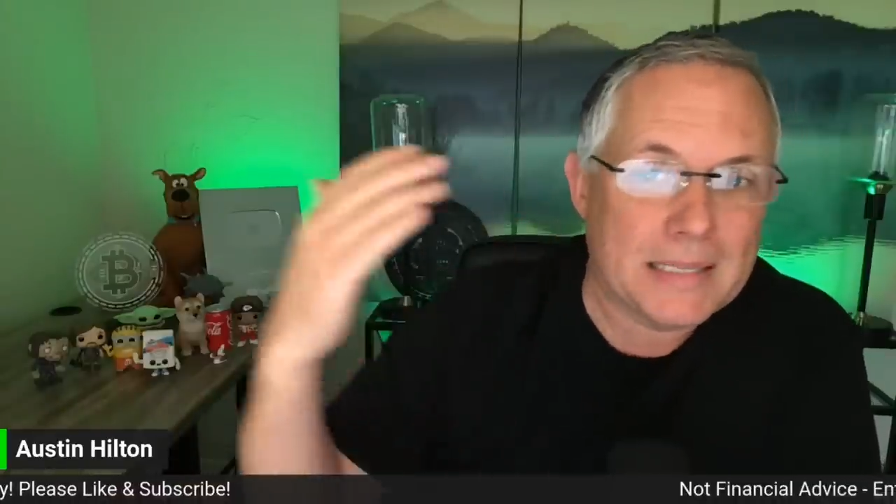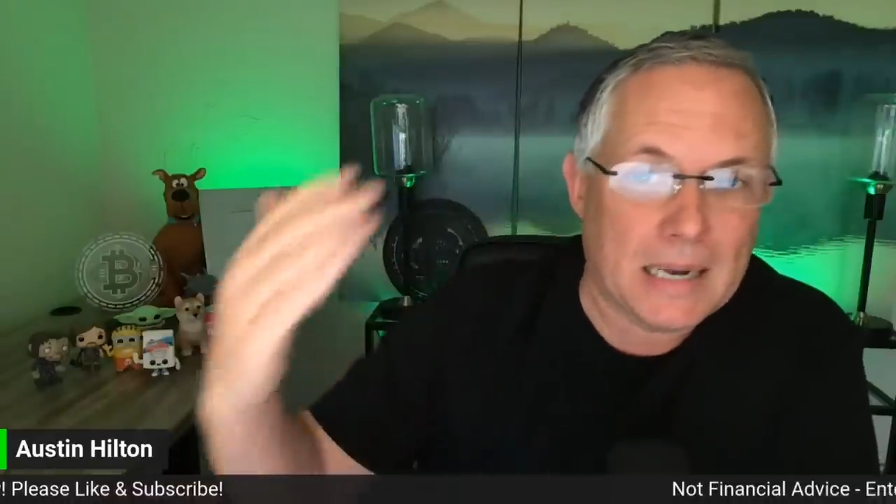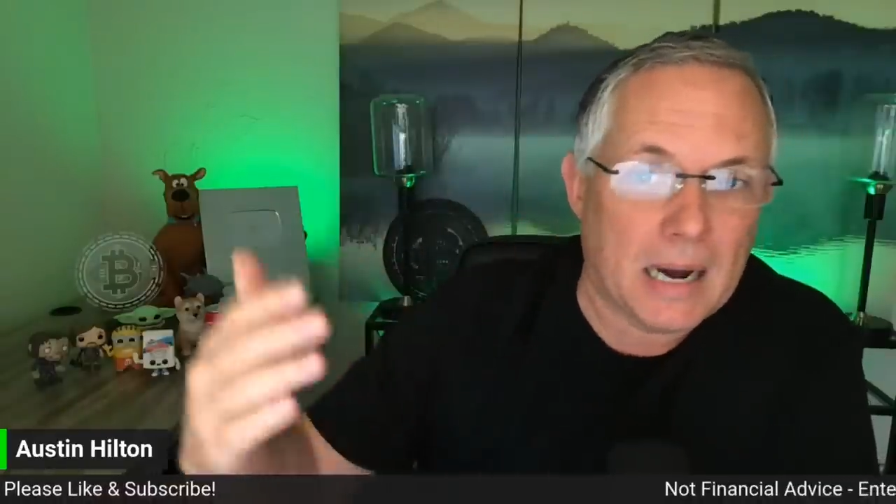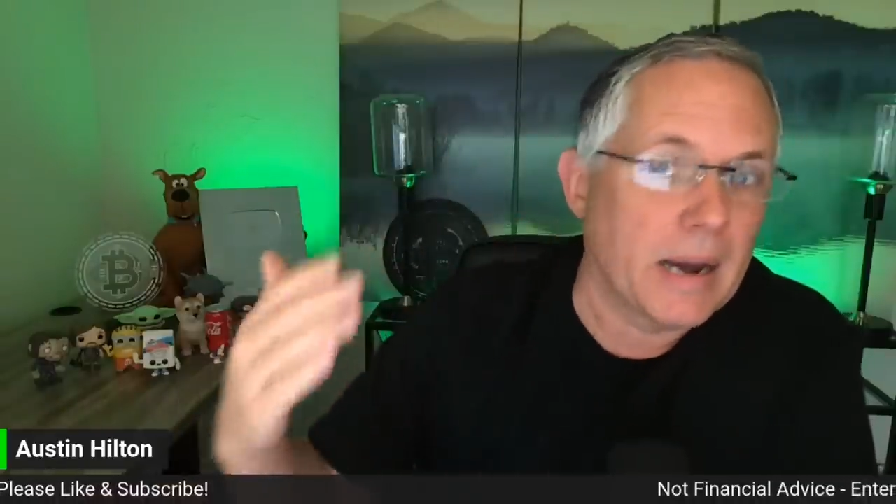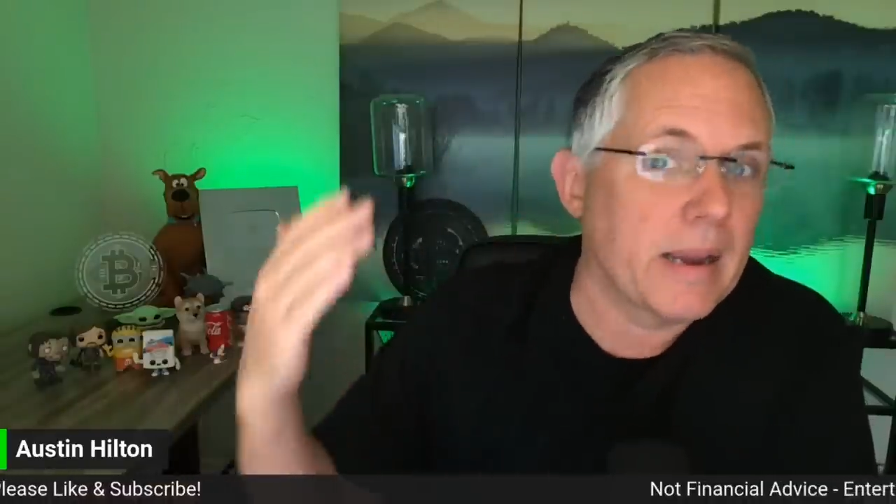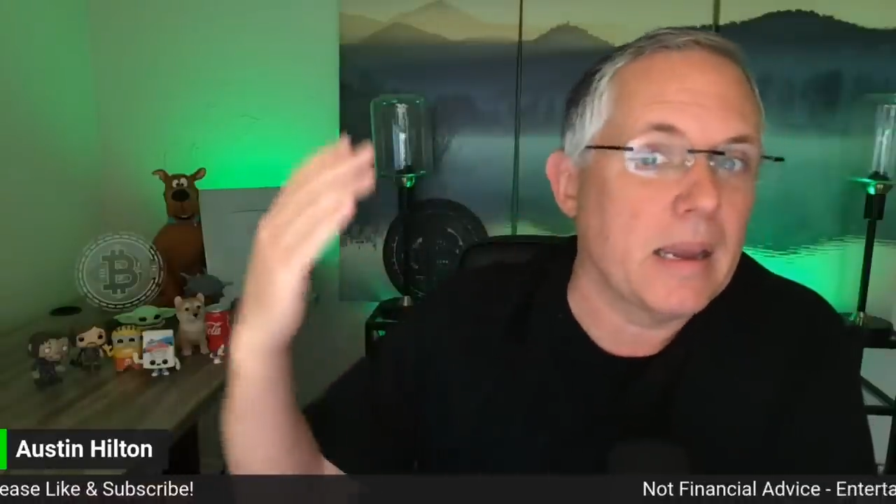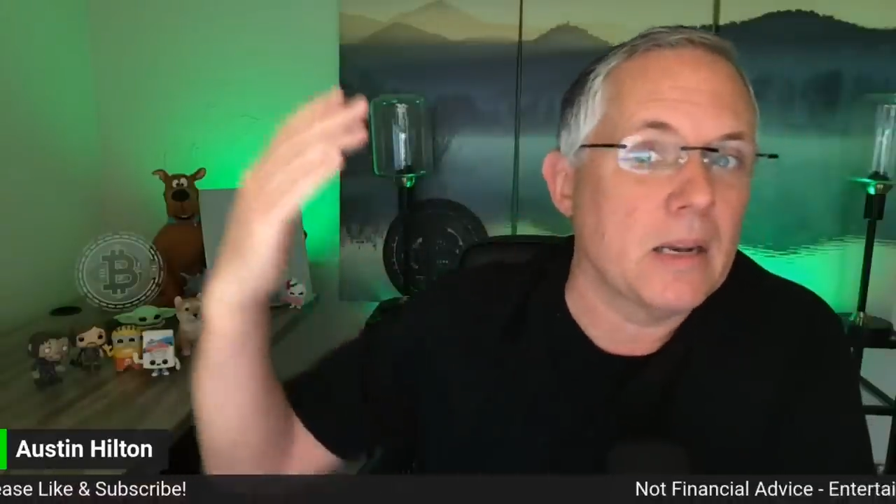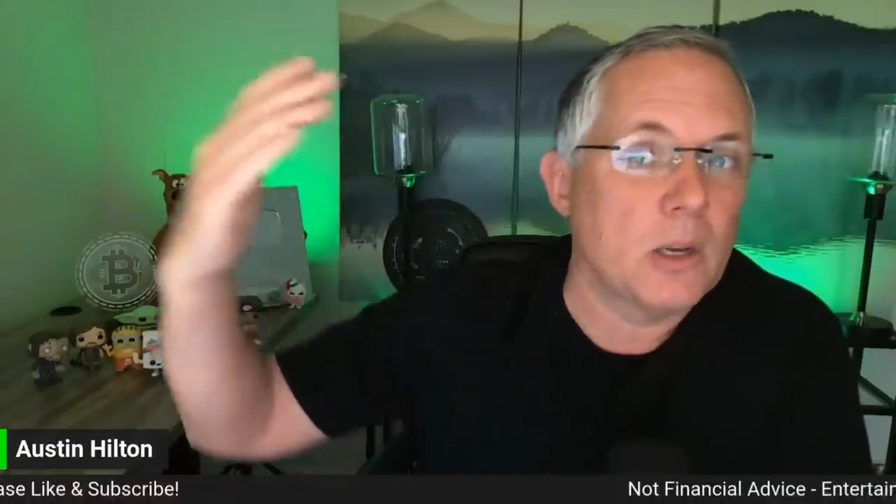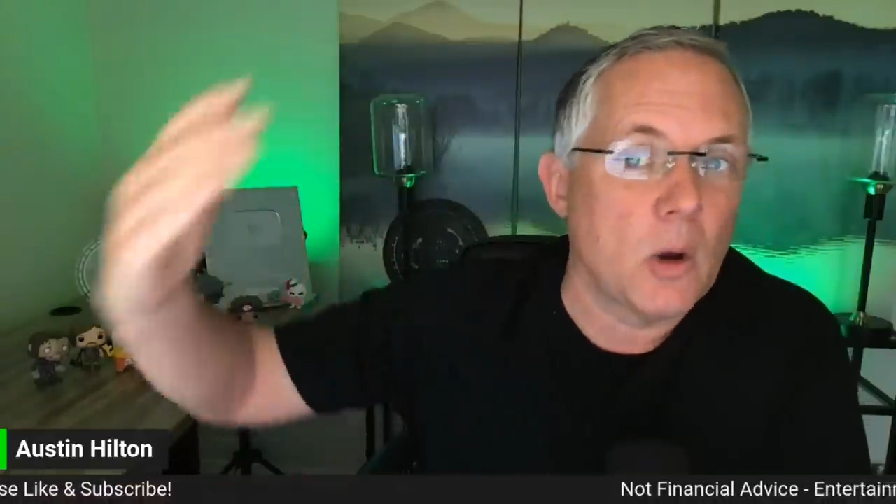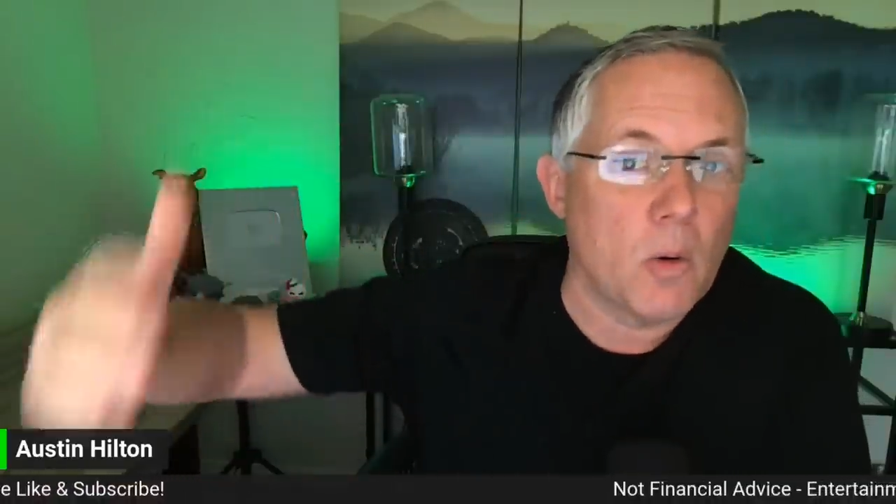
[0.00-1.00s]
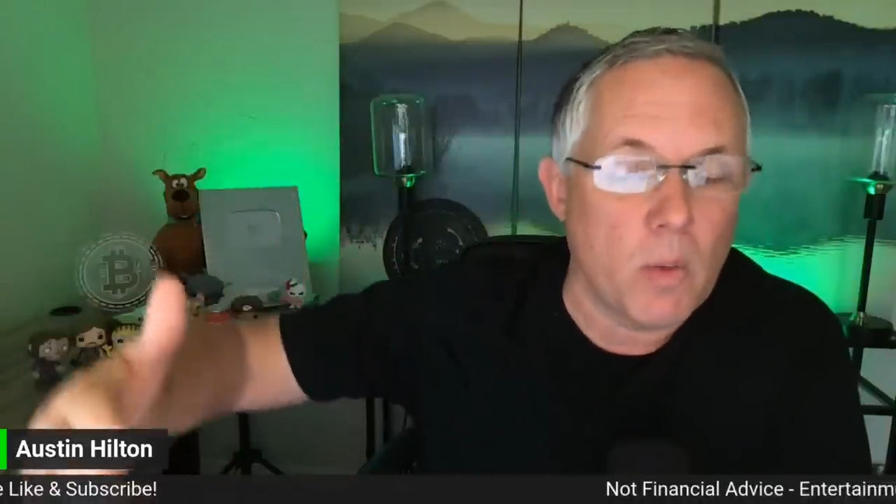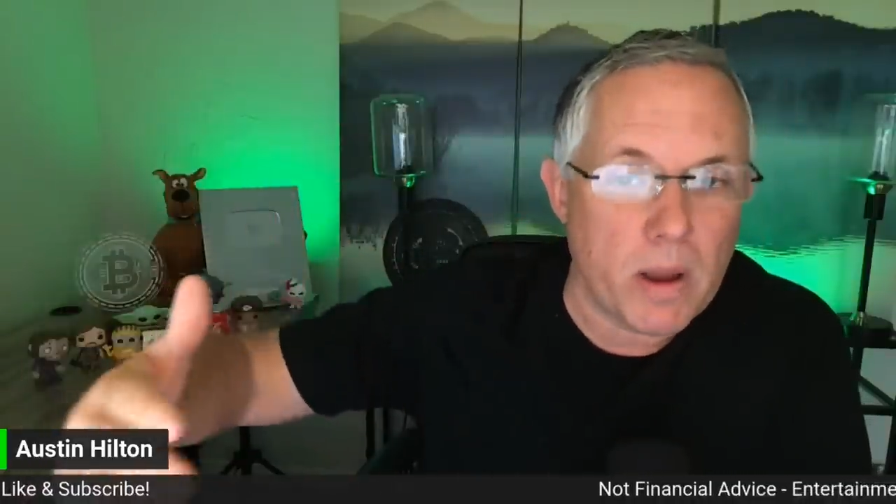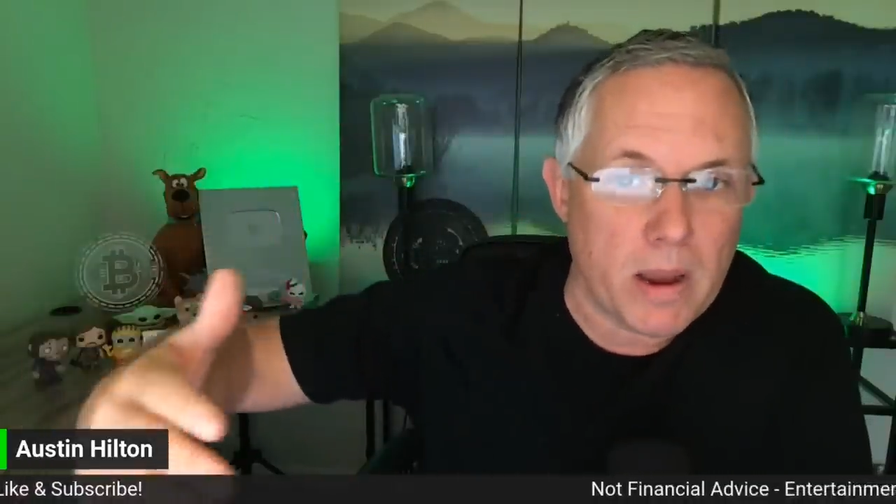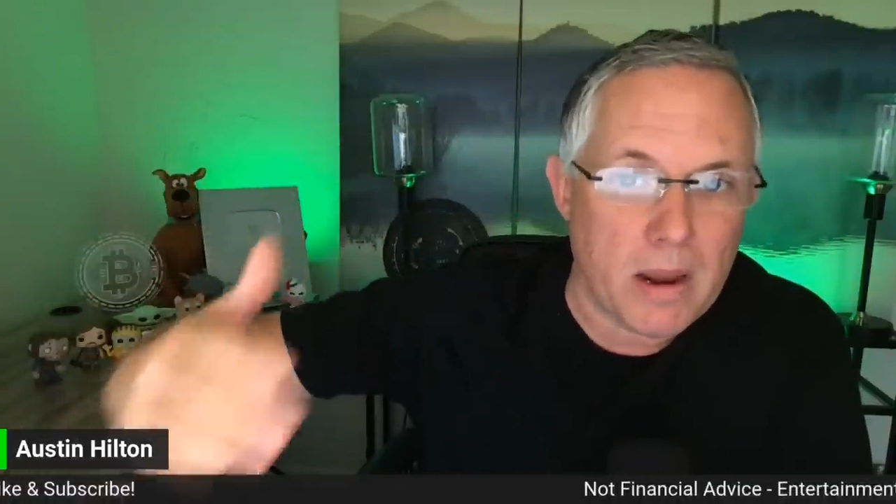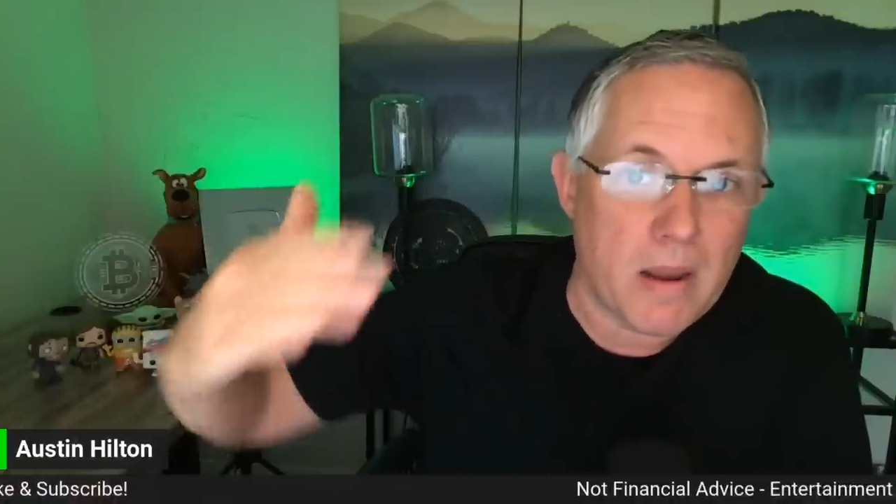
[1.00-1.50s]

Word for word: die and go away.